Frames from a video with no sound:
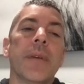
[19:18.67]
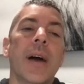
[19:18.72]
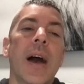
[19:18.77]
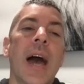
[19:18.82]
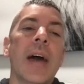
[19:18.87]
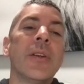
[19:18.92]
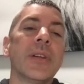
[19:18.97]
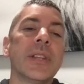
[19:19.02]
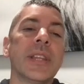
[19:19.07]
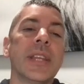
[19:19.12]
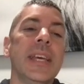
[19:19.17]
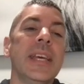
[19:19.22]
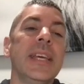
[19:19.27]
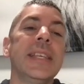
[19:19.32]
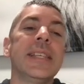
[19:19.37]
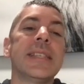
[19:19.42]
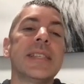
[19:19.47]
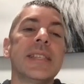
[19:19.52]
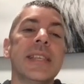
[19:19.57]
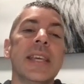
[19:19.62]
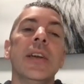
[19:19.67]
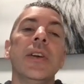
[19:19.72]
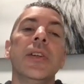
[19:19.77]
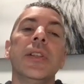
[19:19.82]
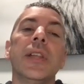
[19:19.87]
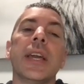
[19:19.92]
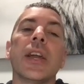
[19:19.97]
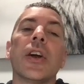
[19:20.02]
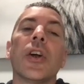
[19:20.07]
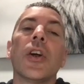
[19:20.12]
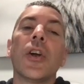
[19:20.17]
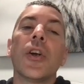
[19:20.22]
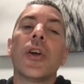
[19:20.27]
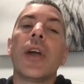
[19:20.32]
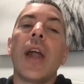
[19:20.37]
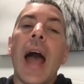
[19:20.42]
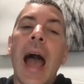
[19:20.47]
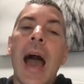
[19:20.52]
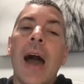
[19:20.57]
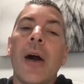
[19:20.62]
I don't think he's singling
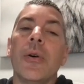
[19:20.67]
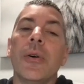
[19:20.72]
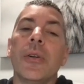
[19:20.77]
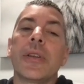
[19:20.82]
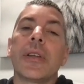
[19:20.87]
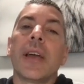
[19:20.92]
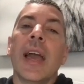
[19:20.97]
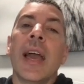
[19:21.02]
her out